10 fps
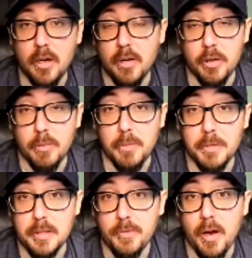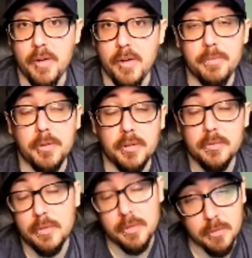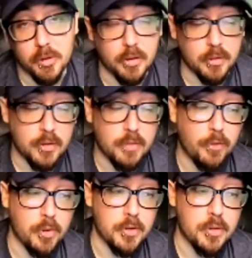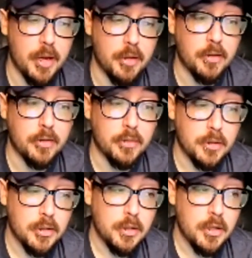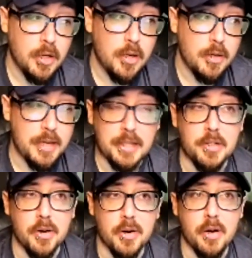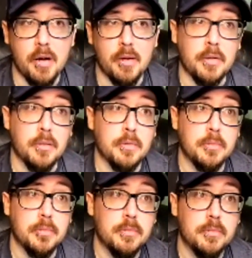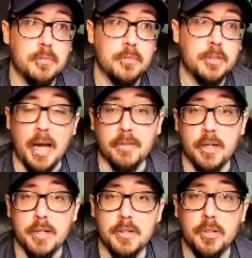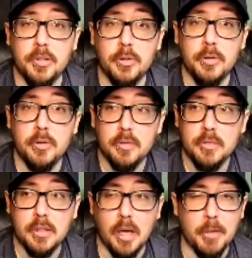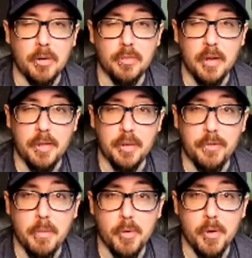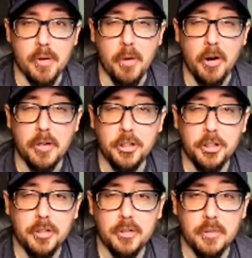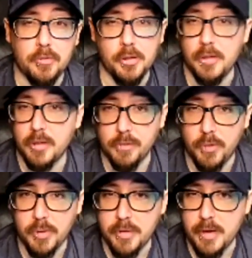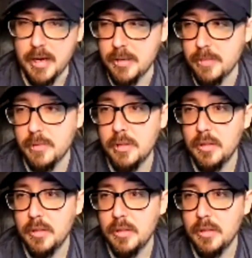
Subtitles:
not available on PS5, but looking forward to Halo. Next year, Dying Light 2 is coming out in, I think, February or March. Really looking forward to that.